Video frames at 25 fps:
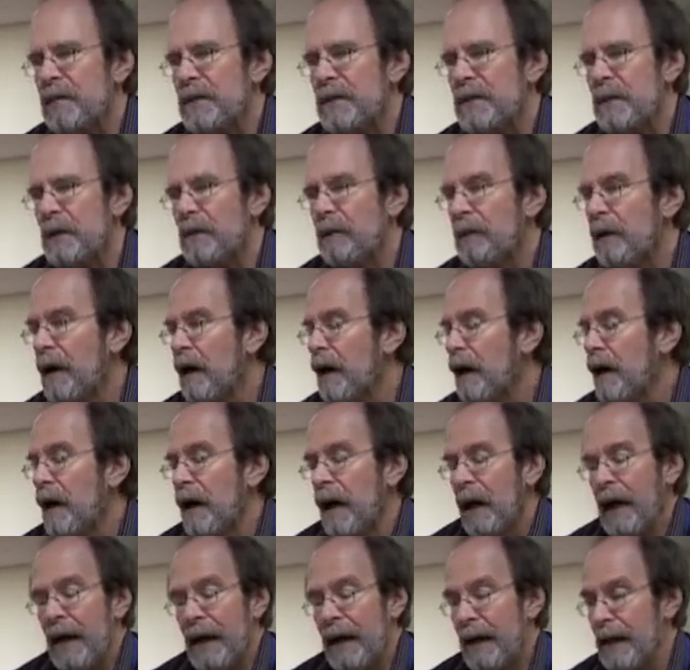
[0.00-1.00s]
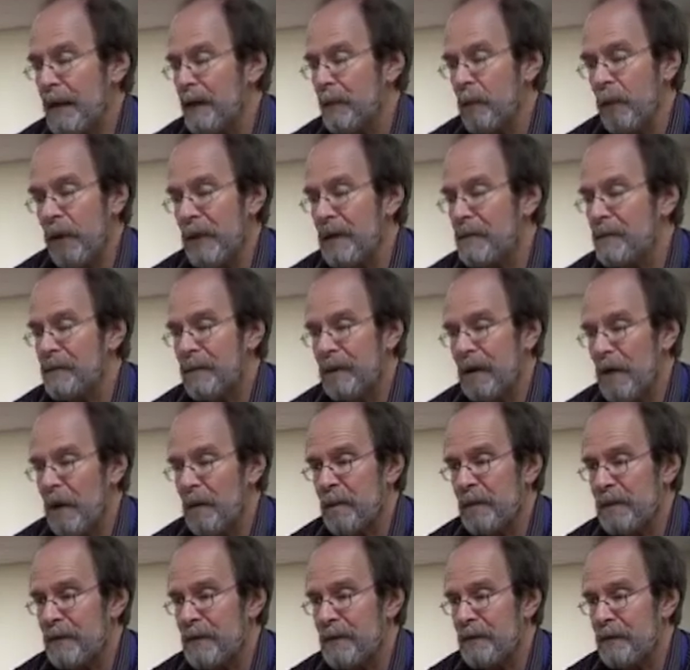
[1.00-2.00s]
So I had a wonderful
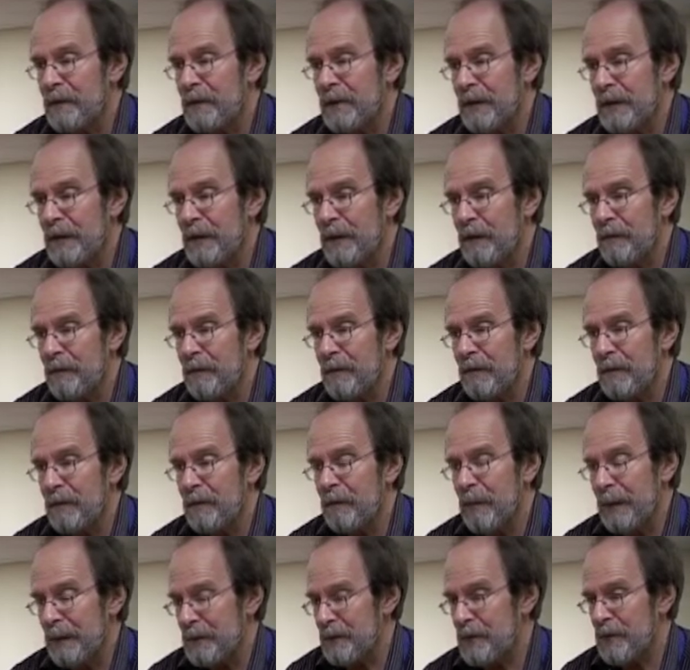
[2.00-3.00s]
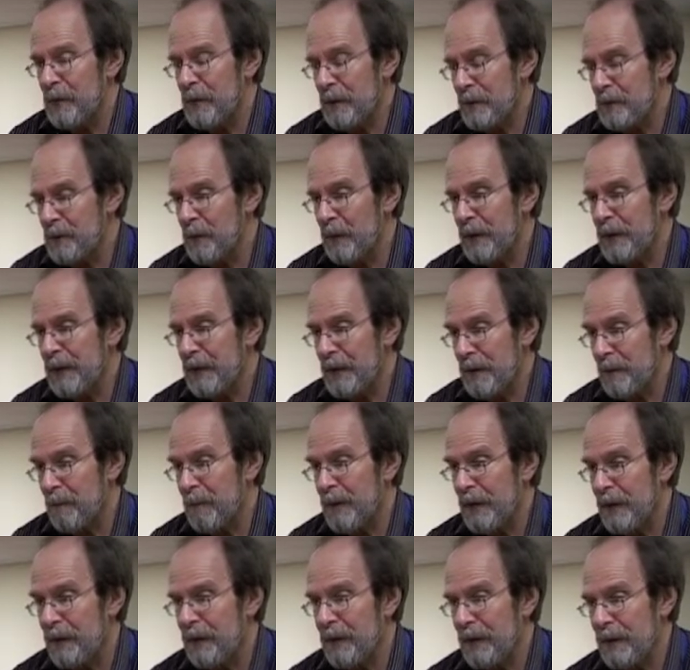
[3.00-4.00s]
opportunity over about a 20-year
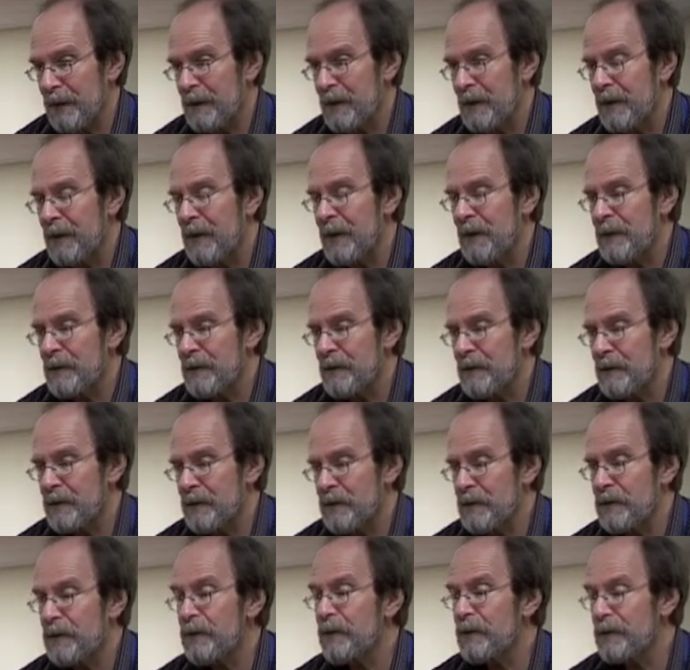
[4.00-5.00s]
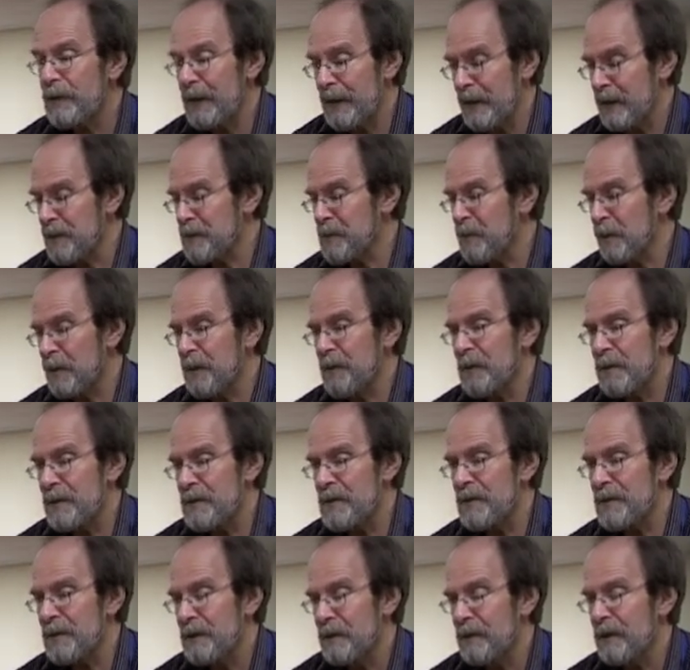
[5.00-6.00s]
period to do two things. One
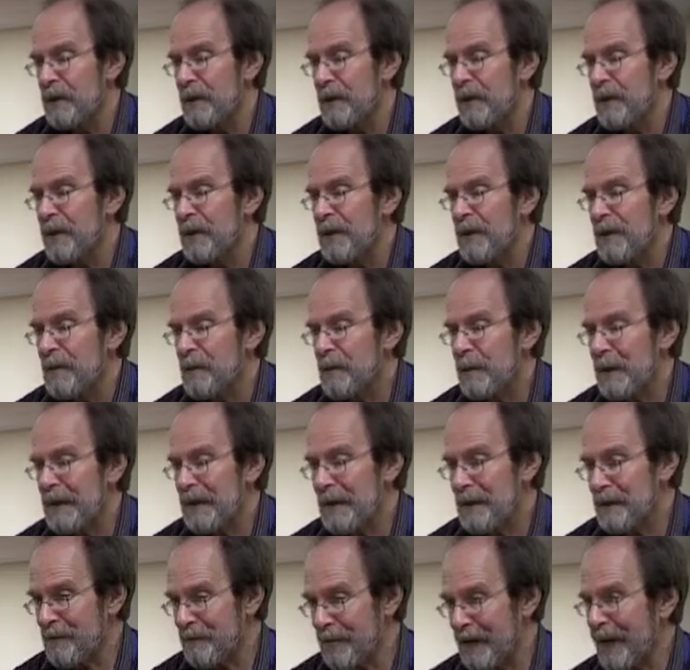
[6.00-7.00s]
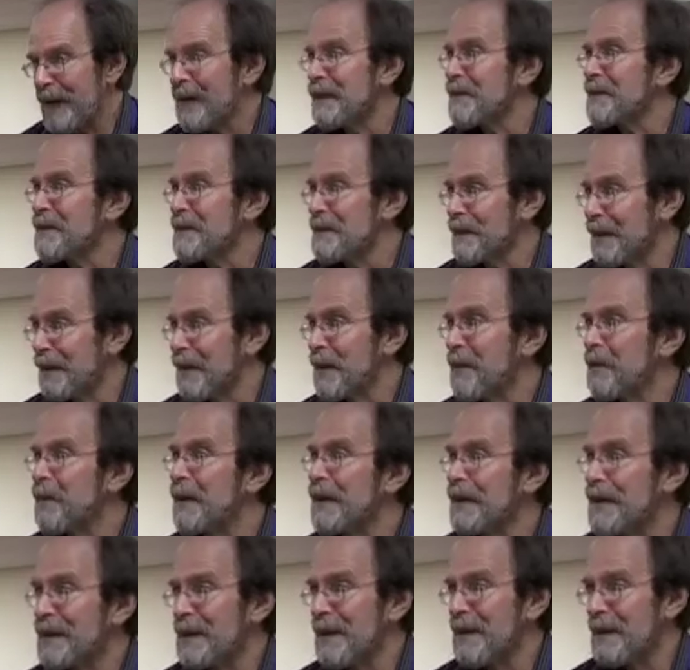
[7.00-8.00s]
was to be invited to
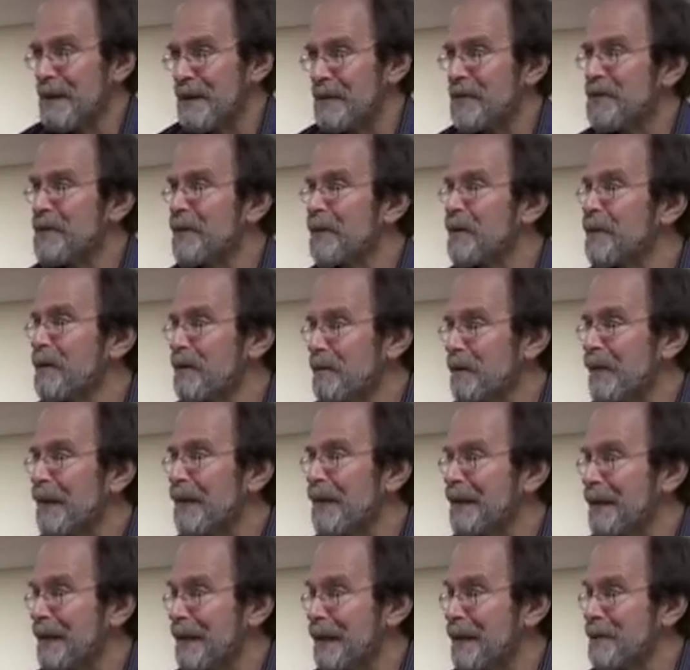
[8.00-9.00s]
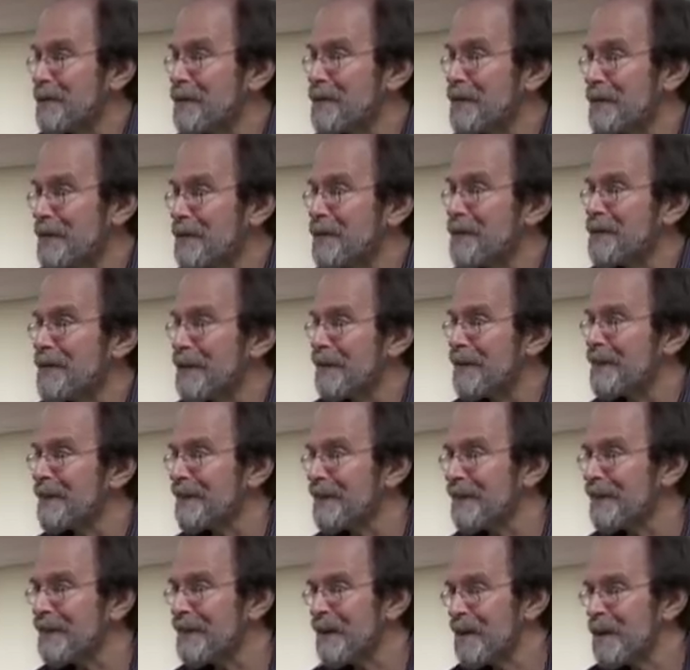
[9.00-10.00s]
come in on the secret meetings and
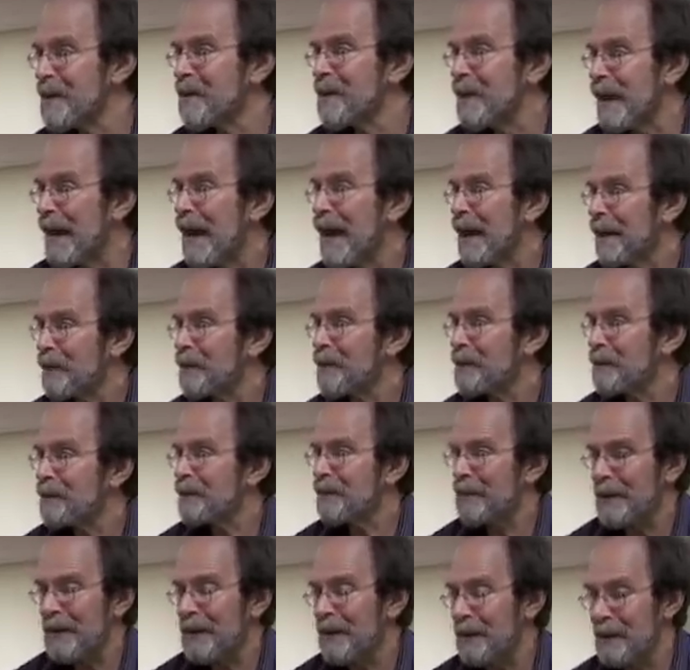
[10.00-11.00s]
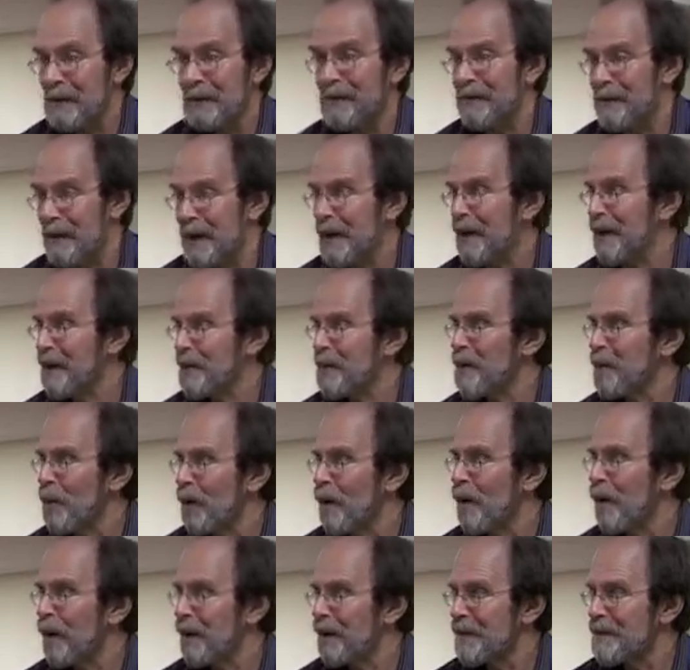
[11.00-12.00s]
sit at the back like a fly on the
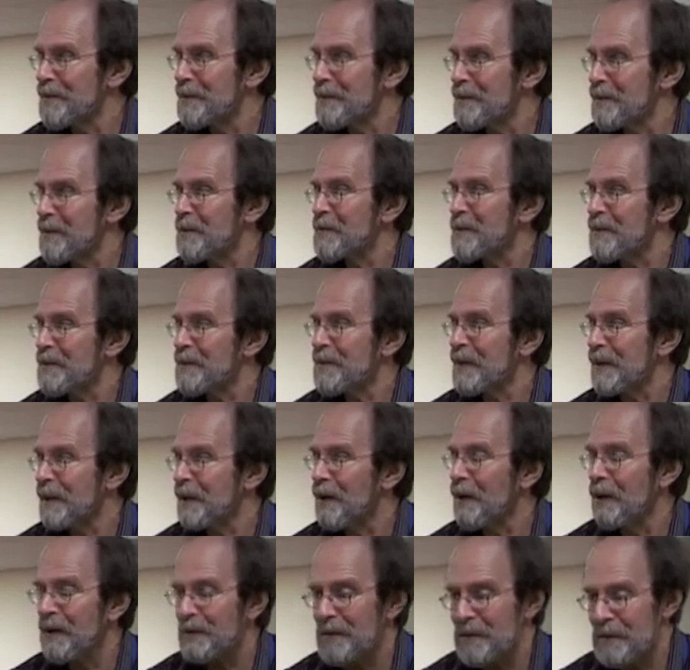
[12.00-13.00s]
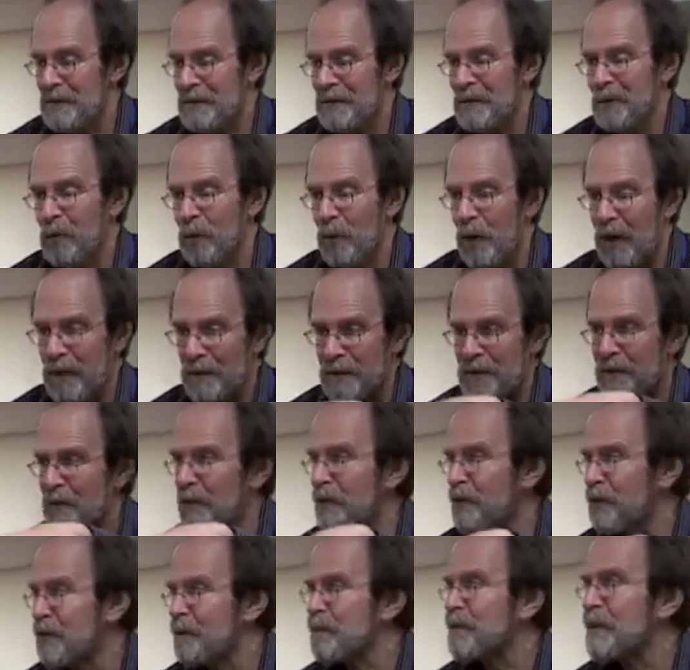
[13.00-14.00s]
wall as a social psychologist to watch the
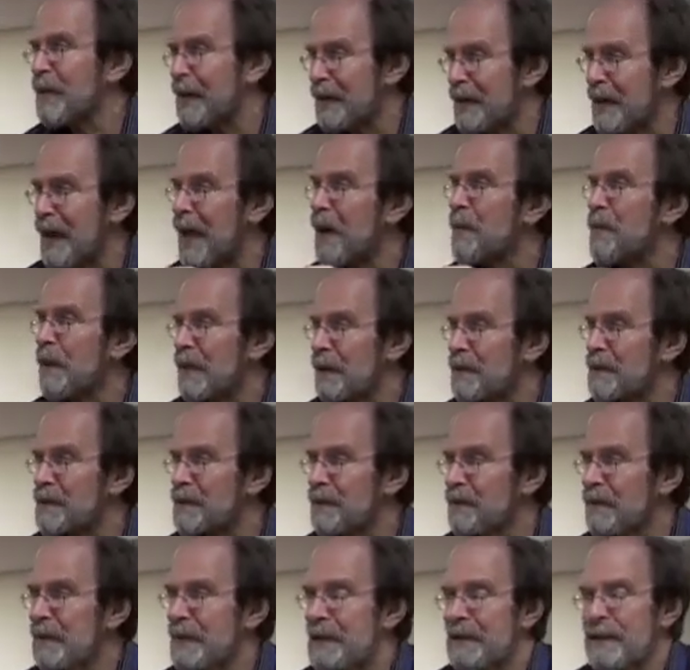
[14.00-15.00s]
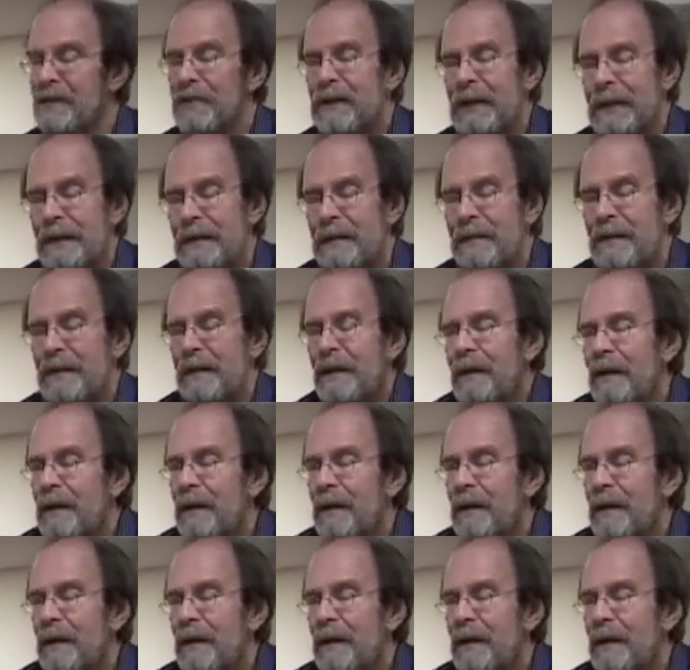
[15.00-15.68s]
group dynamics of these things,